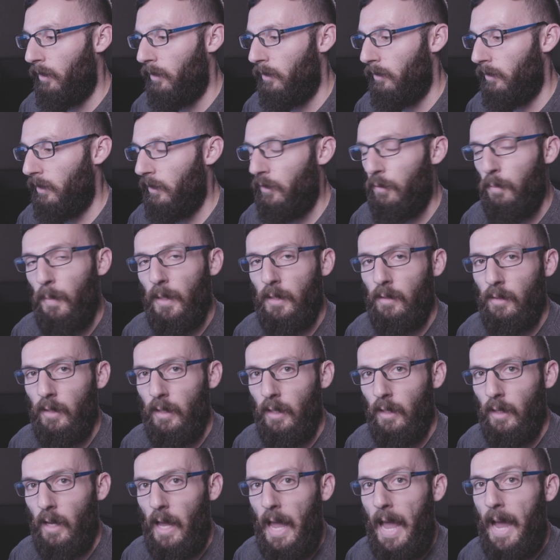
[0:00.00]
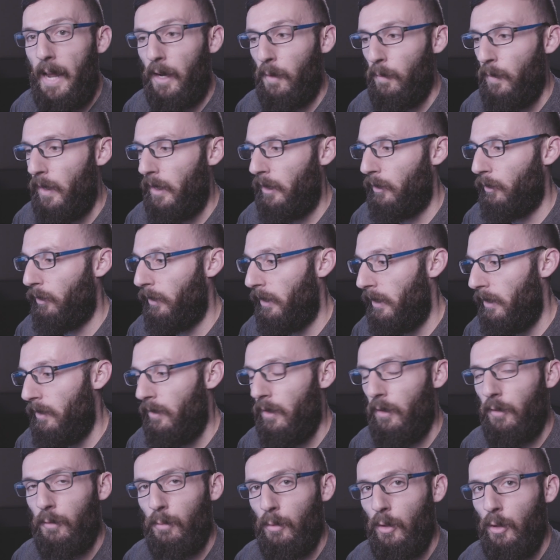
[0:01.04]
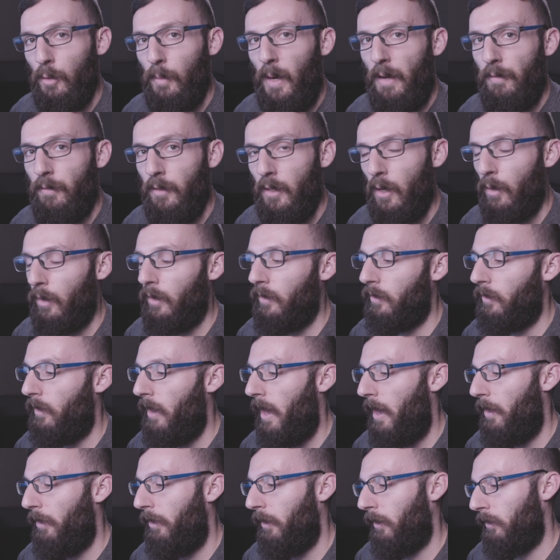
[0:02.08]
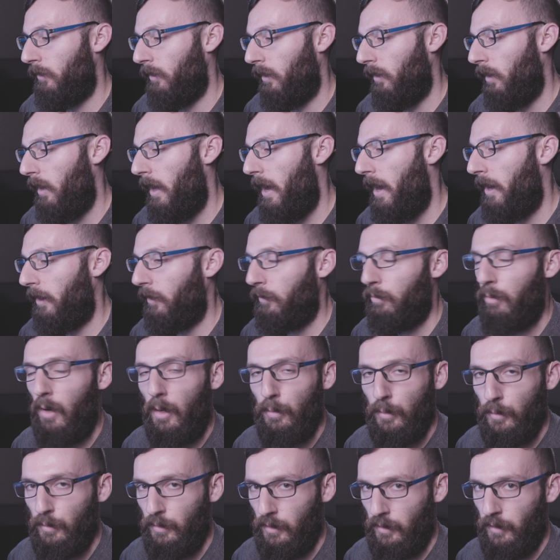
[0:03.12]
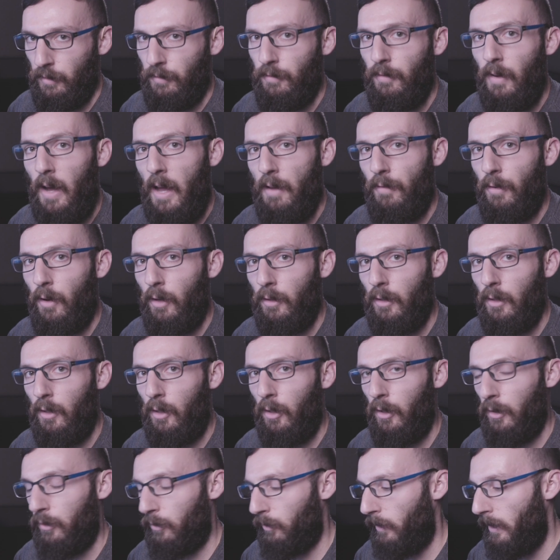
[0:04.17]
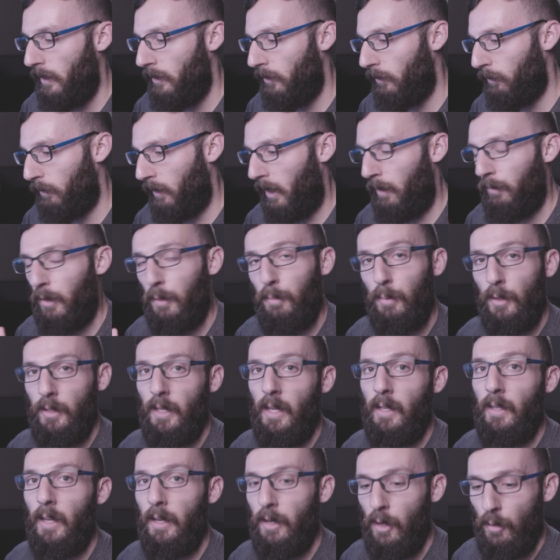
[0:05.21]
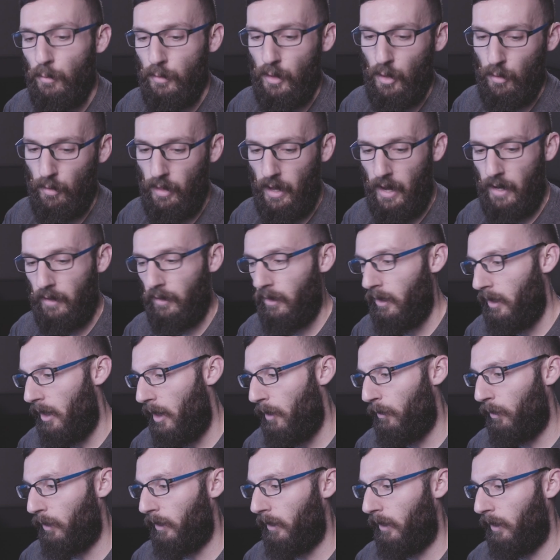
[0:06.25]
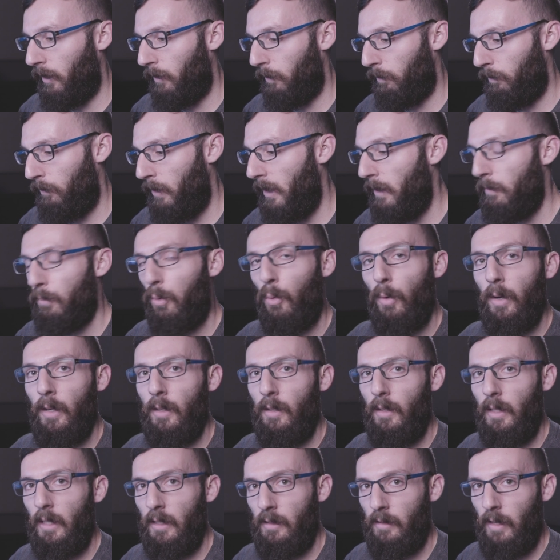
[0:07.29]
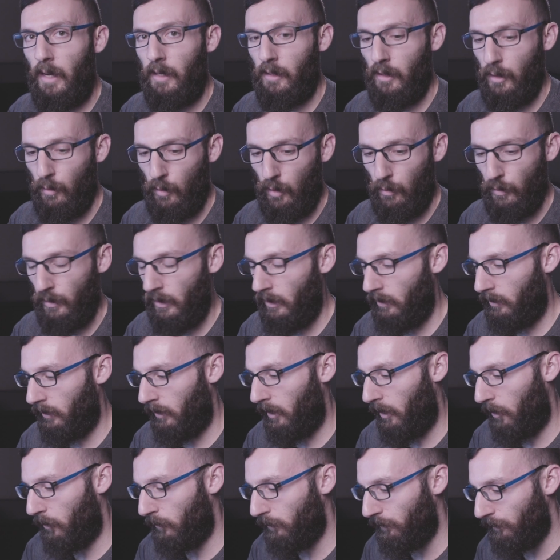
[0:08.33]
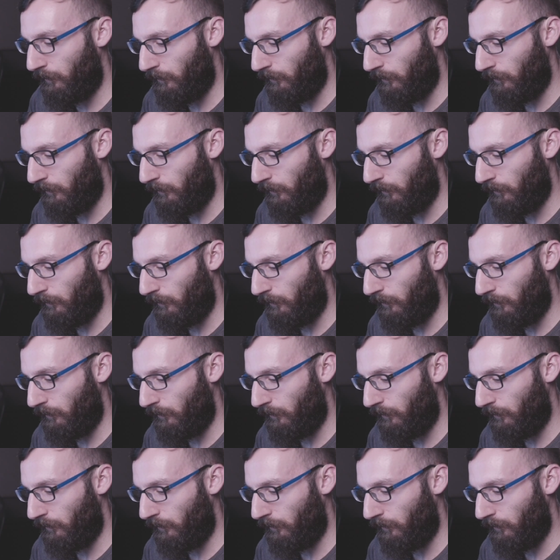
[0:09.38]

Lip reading: Since mixing at a manual in this room, I've noticed that there's a lot of problems in the 500 hertz range, but I'm going to pretend I don't know that, and we're going to pinpoint exactly where we need to go.